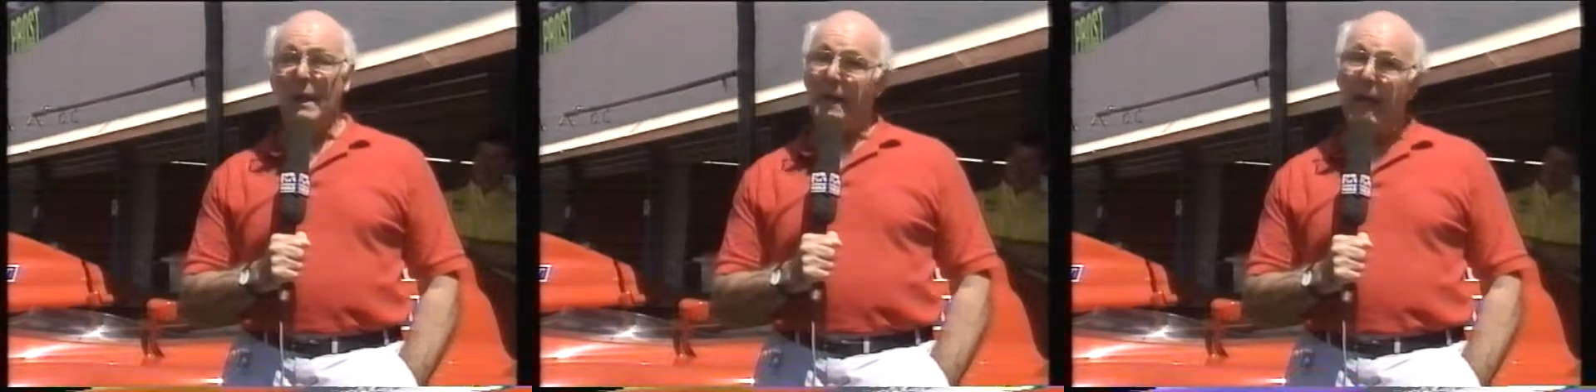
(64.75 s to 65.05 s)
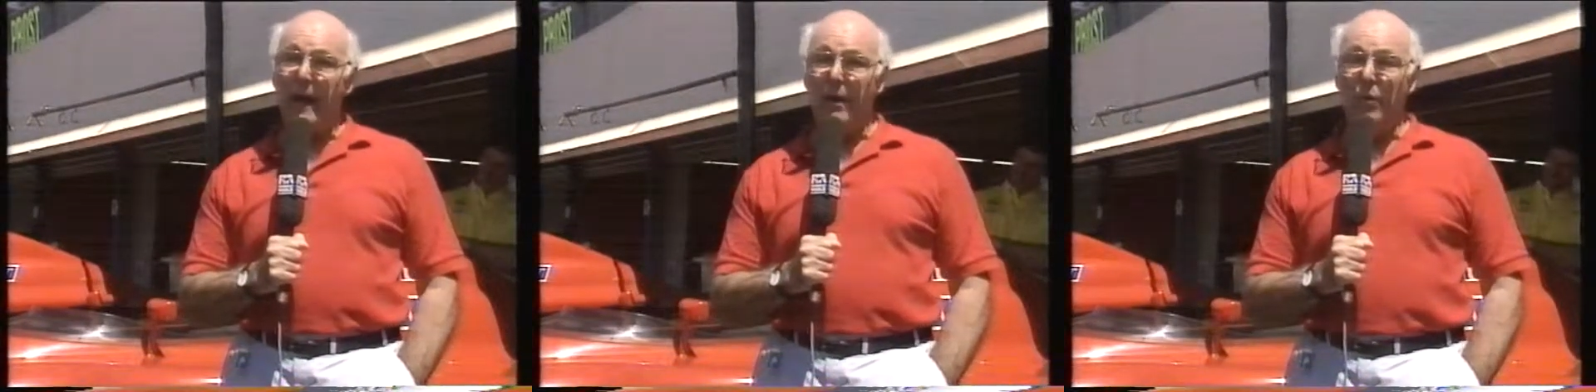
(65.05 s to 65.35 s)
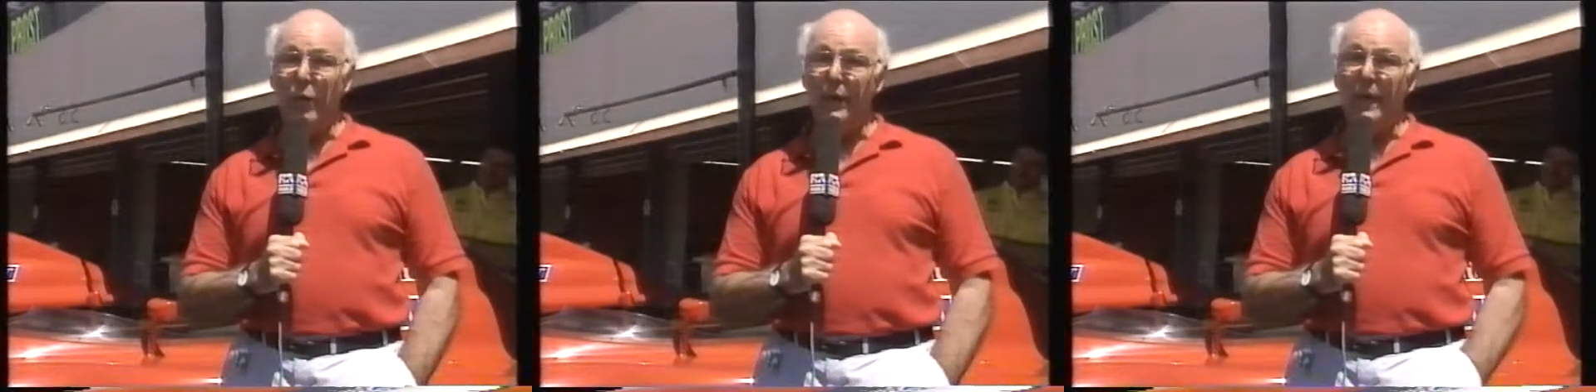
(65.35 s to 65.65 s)
Now,
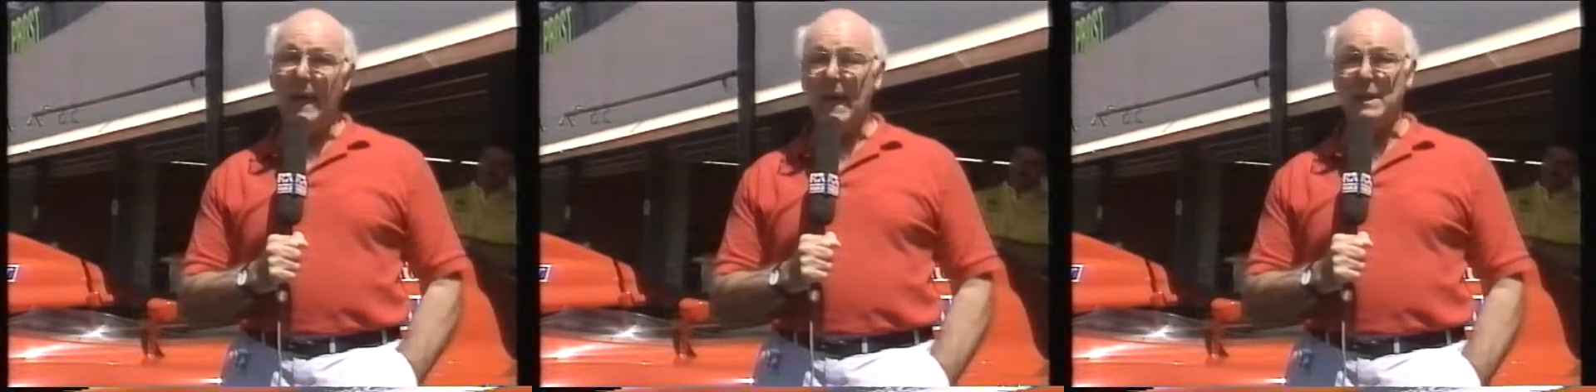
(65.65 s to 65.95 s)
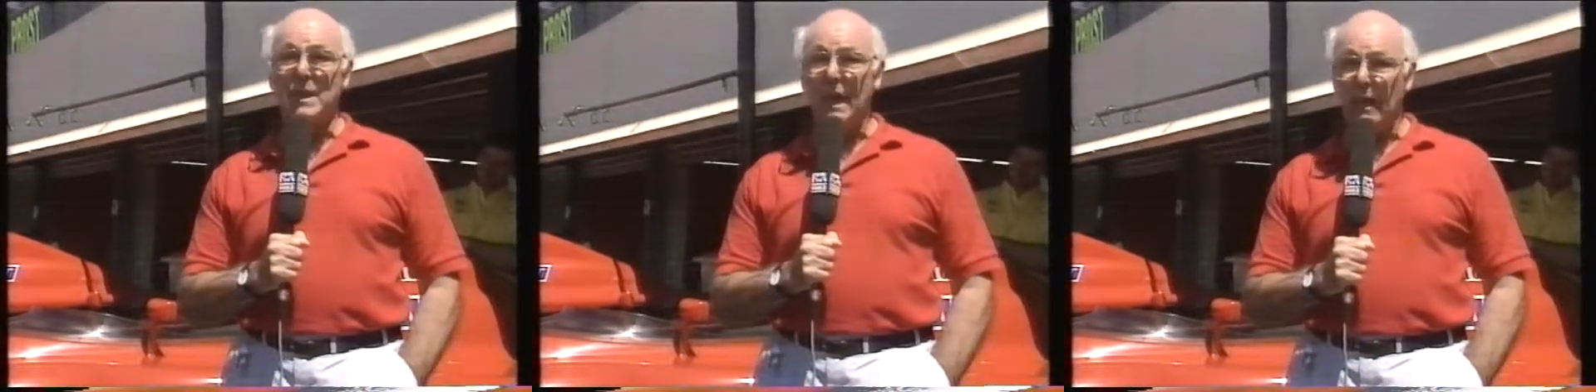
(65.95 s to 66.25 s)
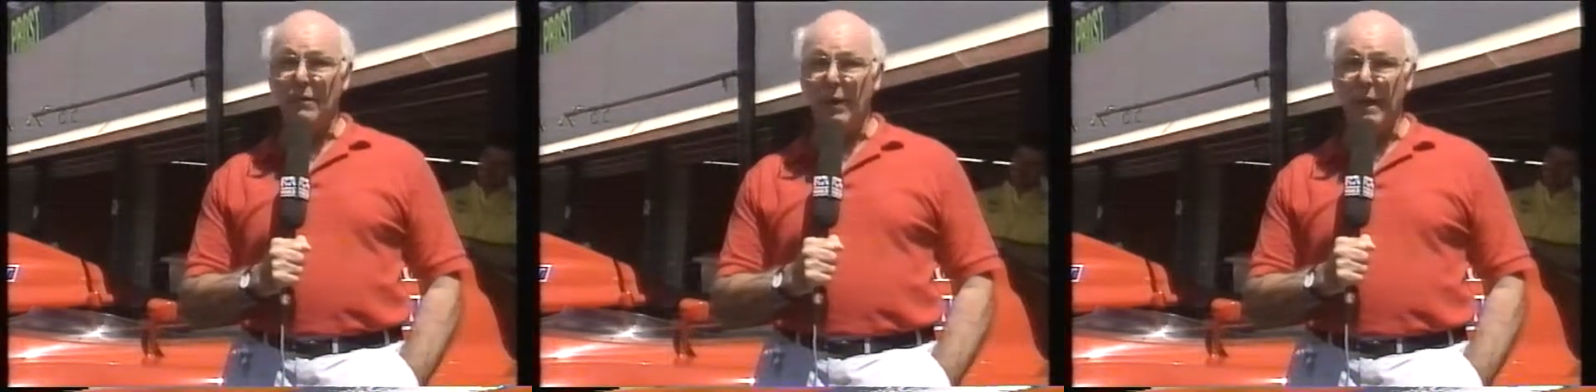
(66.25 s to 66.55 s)
with the next 8
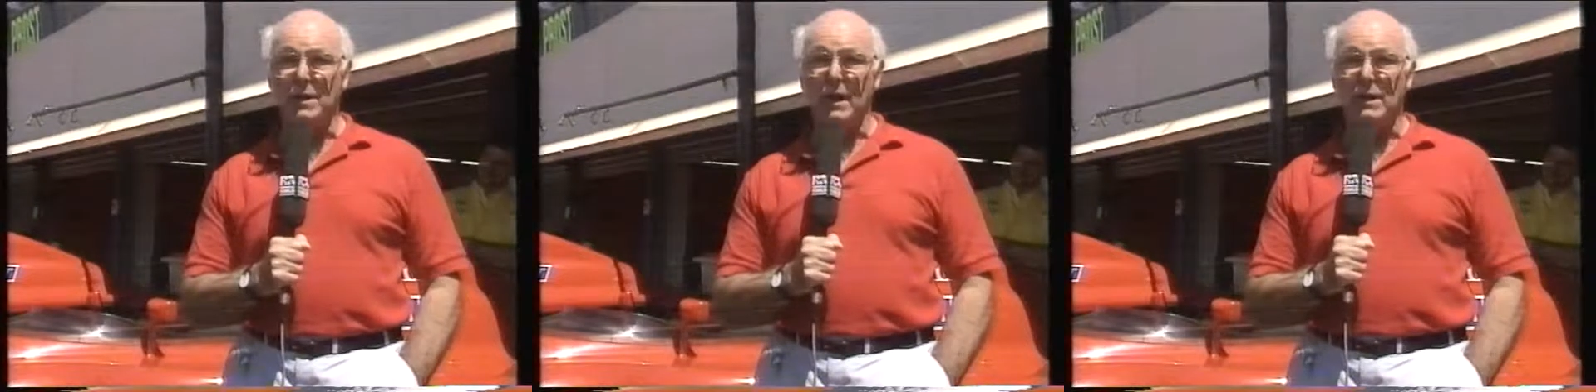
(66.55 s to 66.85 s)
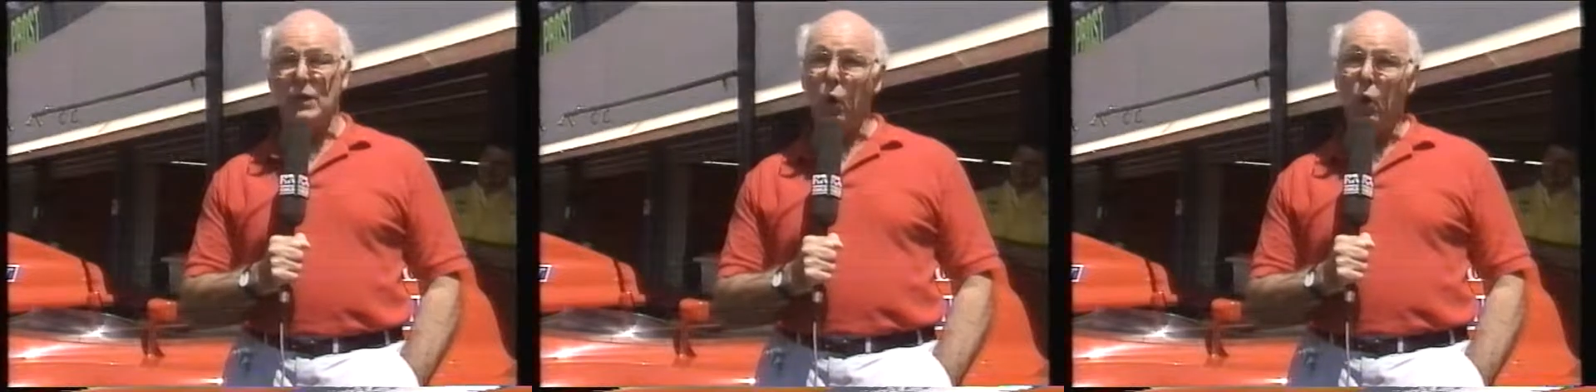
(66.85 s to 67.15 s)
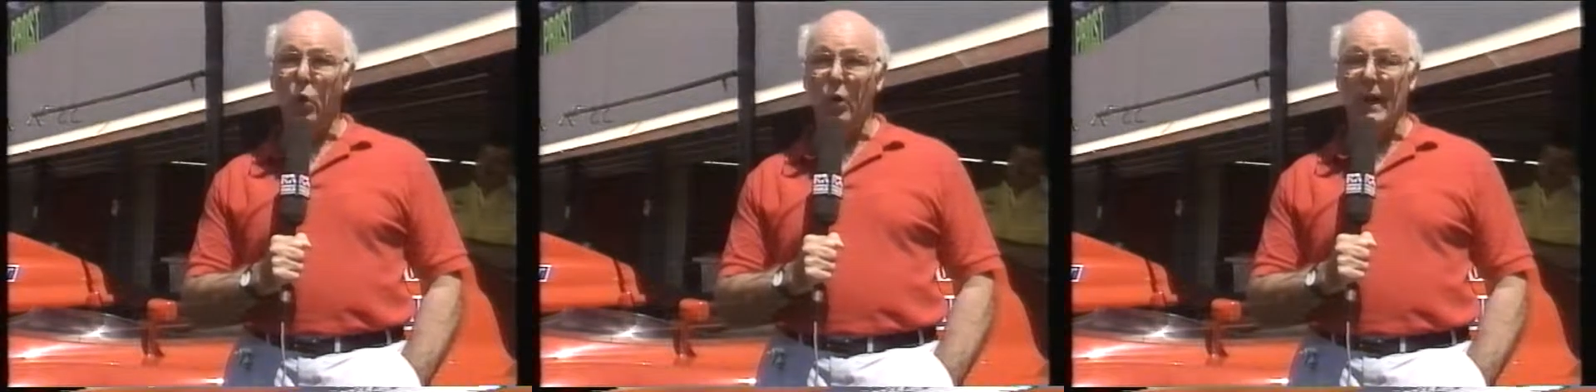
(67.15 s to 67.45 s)
races
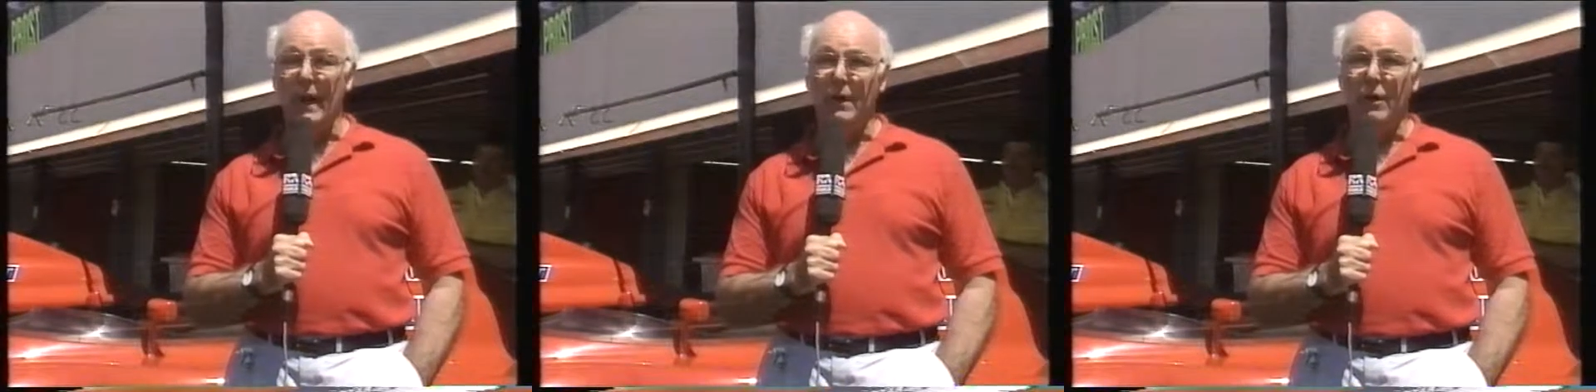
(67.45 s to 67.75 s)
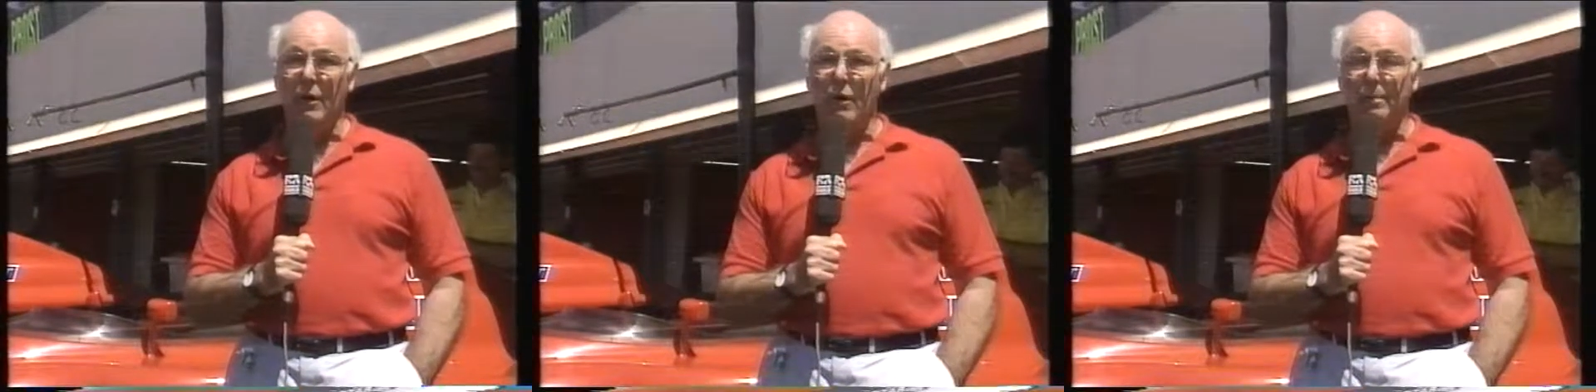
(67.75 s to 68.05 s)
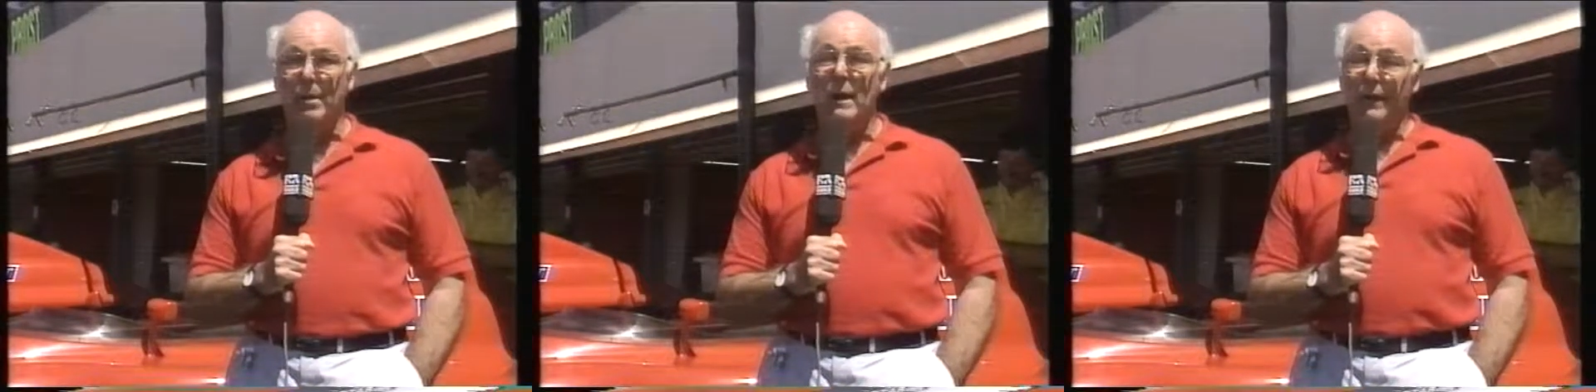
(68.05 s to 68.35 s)
all in Europe,